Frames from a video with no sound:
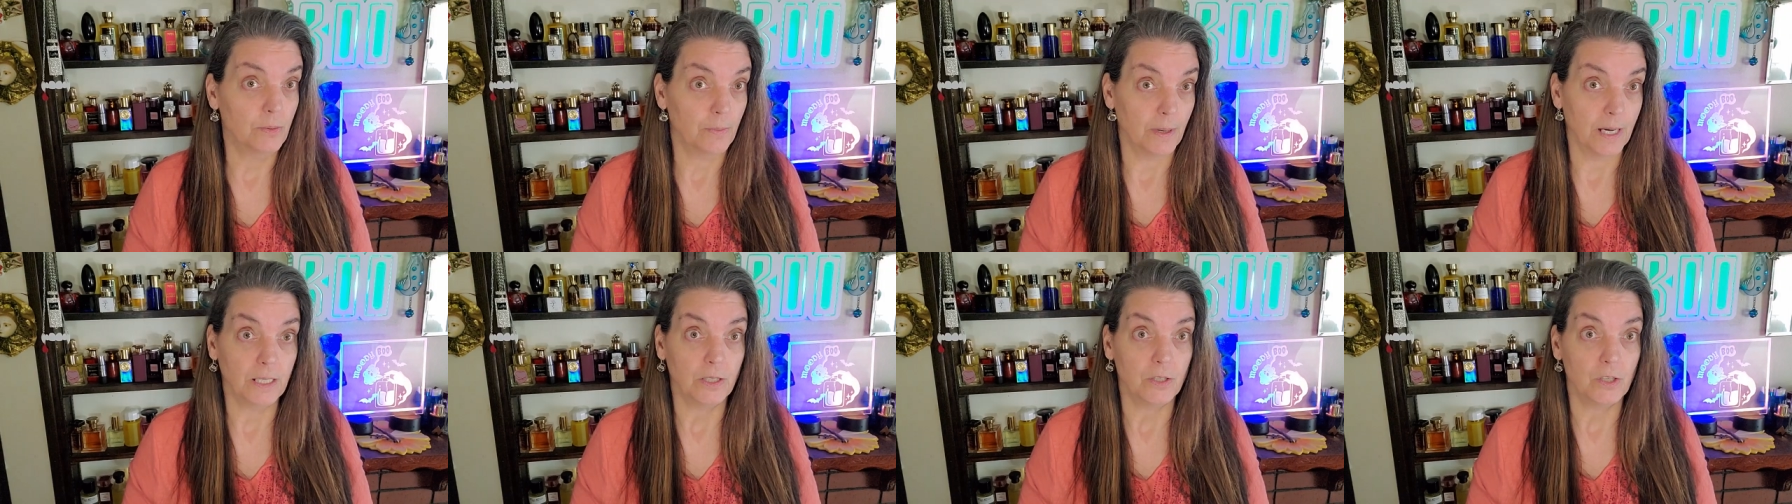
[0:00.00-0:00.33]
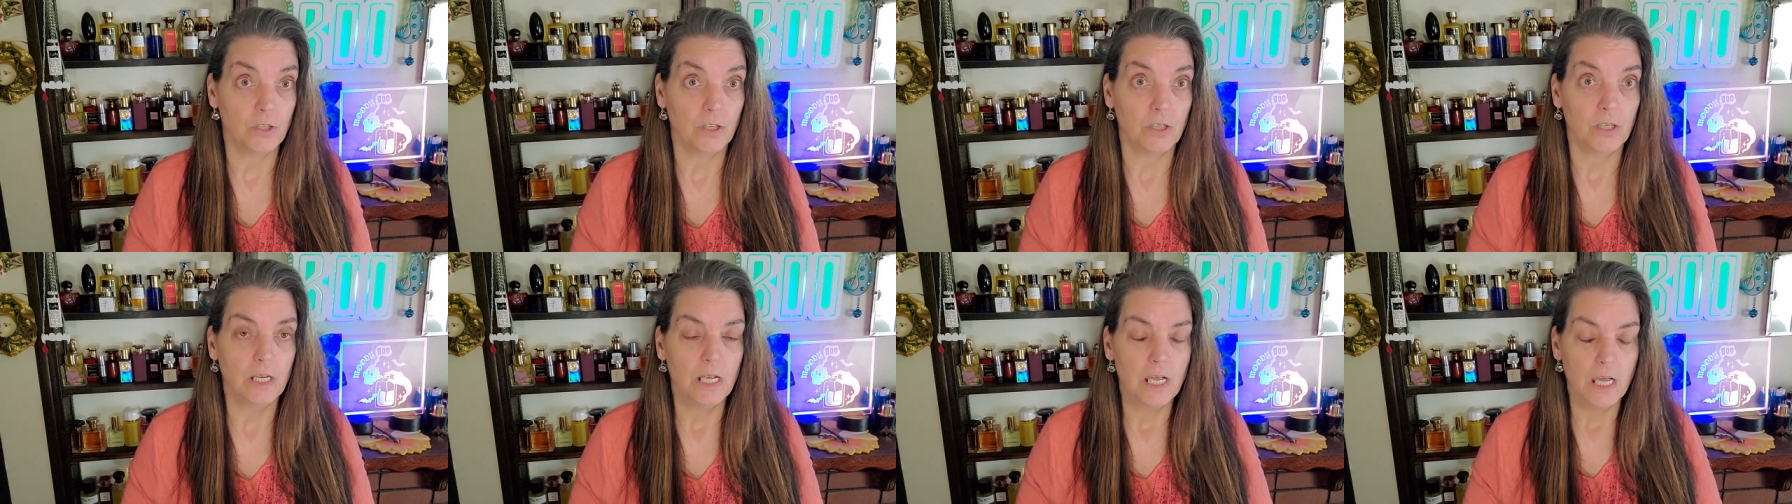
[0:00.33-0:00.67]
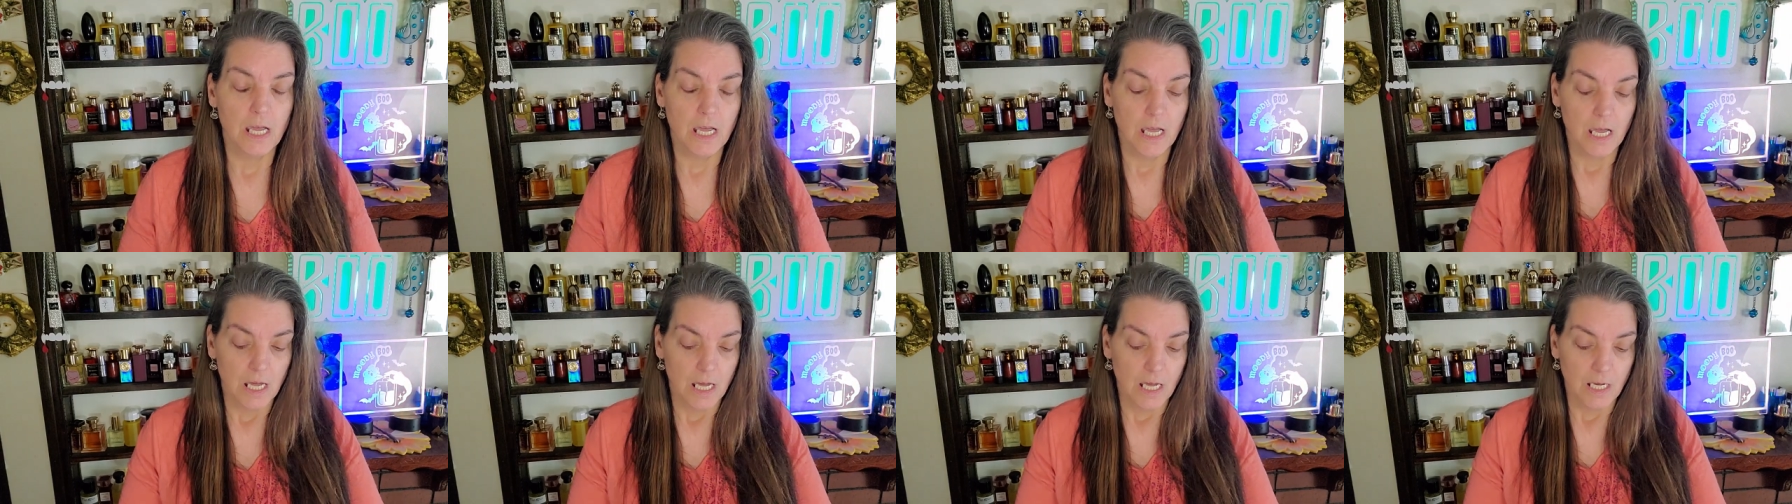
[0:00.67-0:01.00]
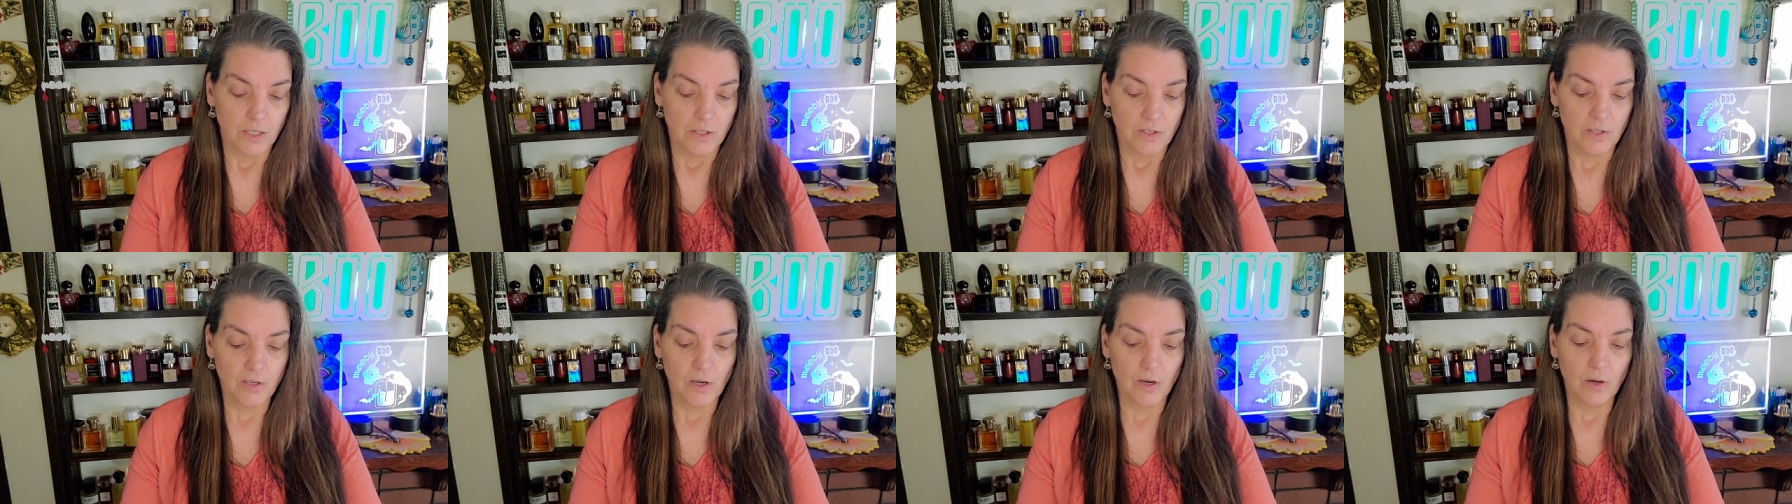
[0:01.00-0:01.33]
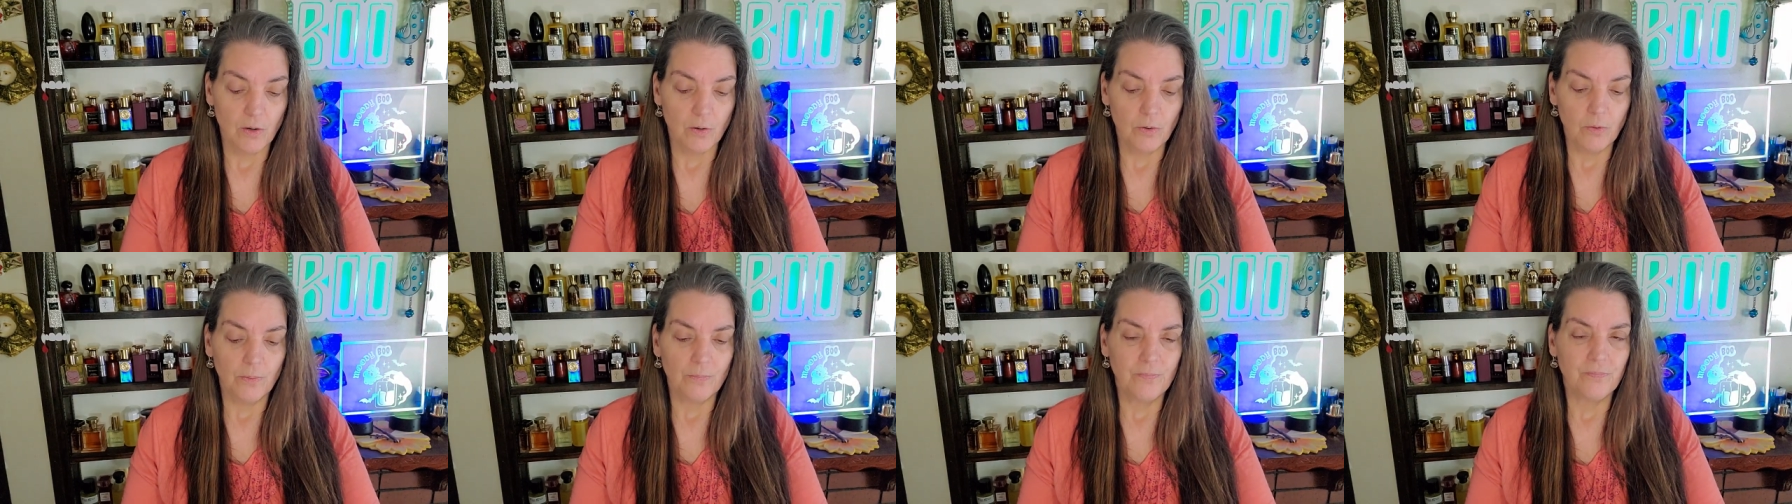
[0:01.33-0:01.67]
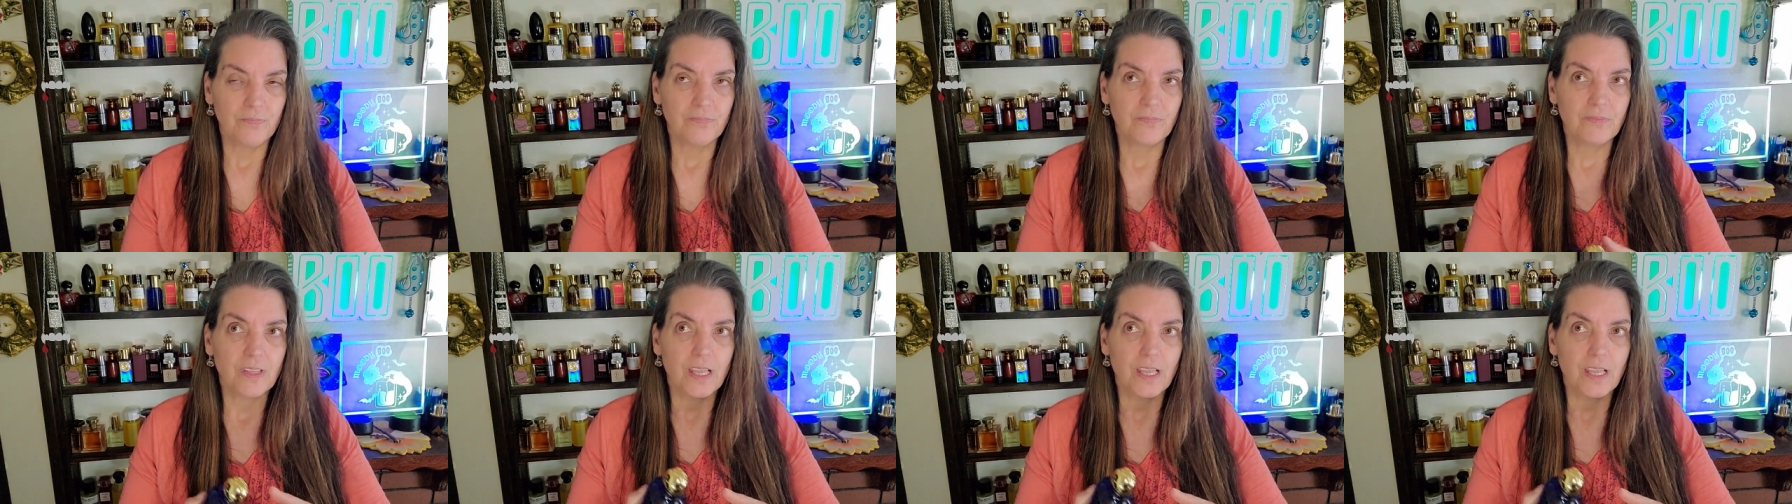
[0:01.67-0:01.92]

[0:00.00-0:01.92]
too much. So